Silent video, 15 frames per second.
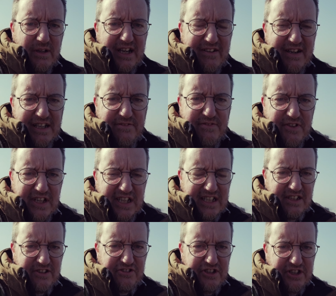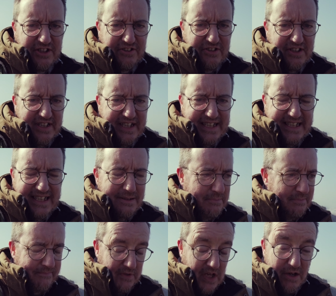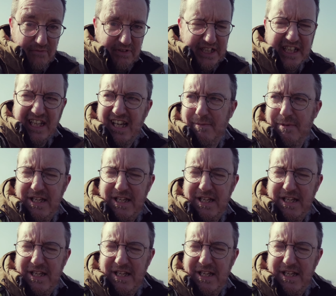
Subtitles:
Well, I reckon for the last shot, hopefully you can